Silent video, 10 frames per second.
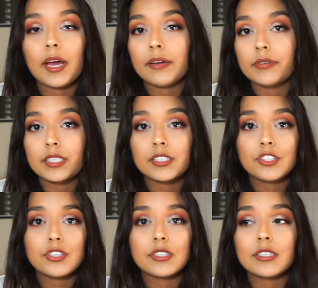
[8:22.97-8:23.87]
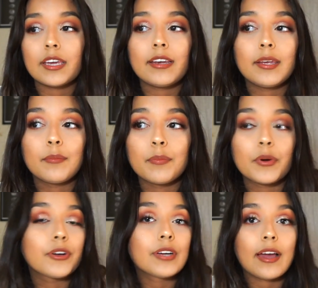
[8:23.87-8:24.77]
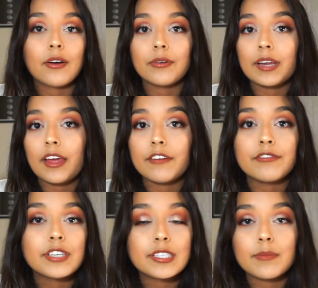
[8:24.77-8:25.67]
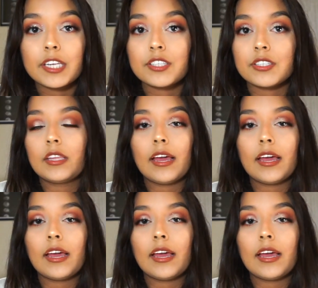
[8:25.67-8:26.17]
I was just getting burnt out every semester.